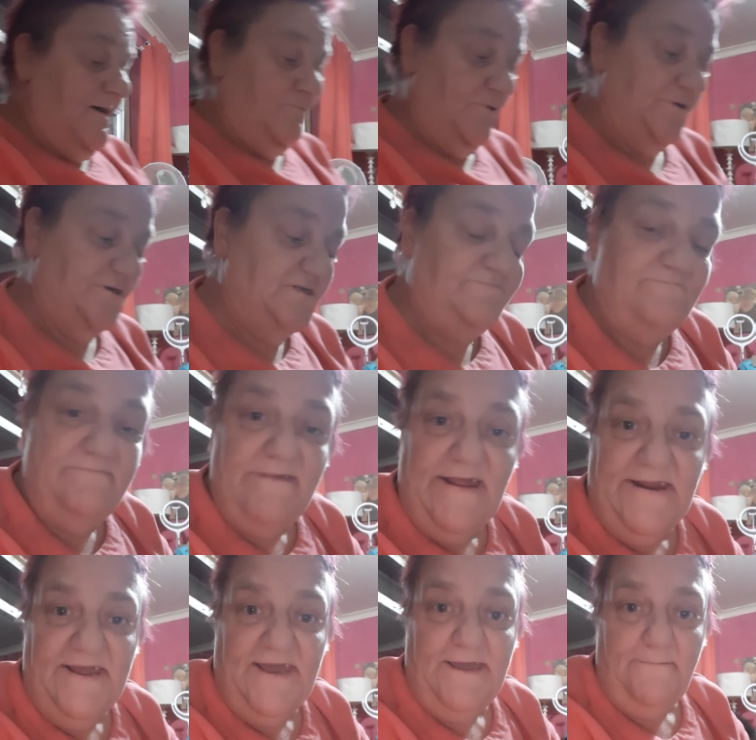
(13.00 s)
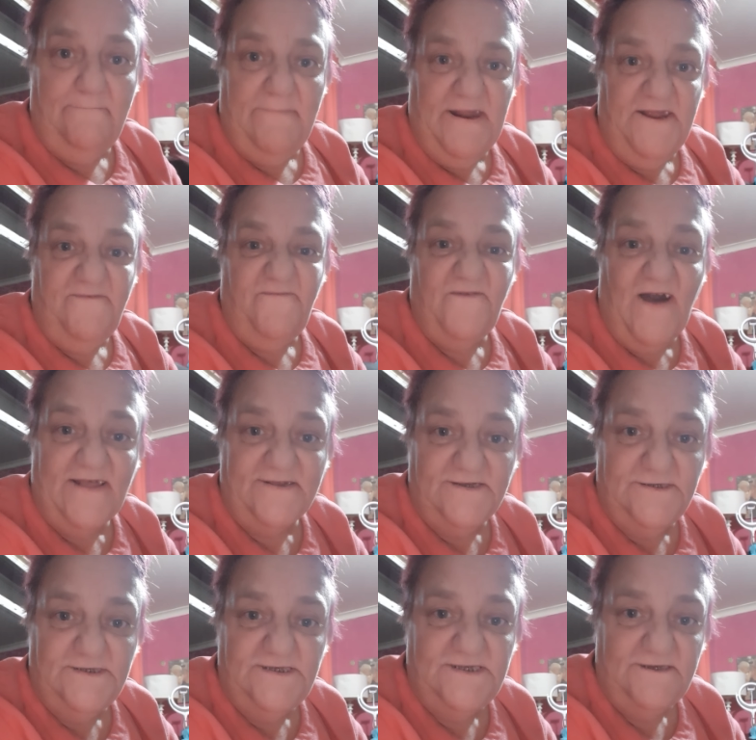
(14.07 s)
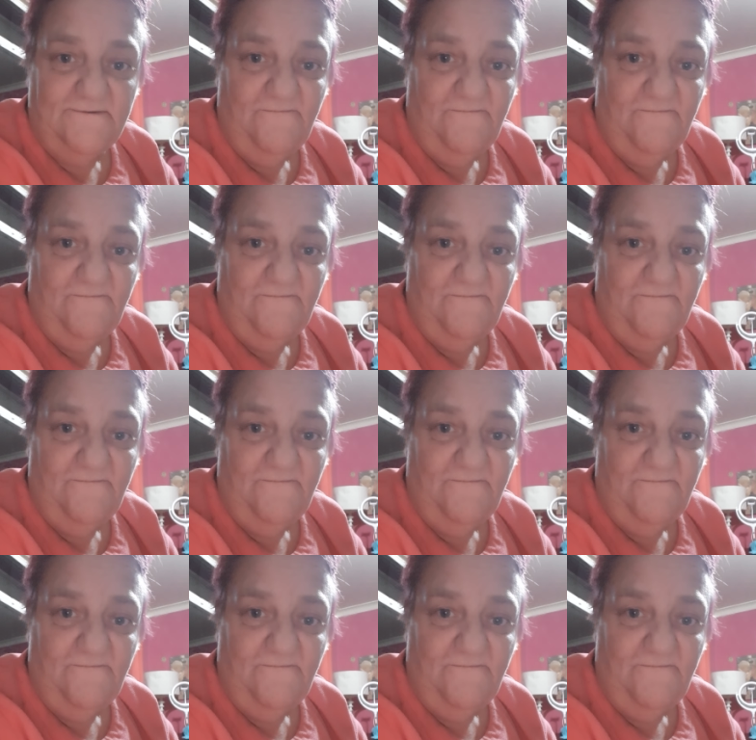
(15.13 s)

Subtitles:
I want as many, many fans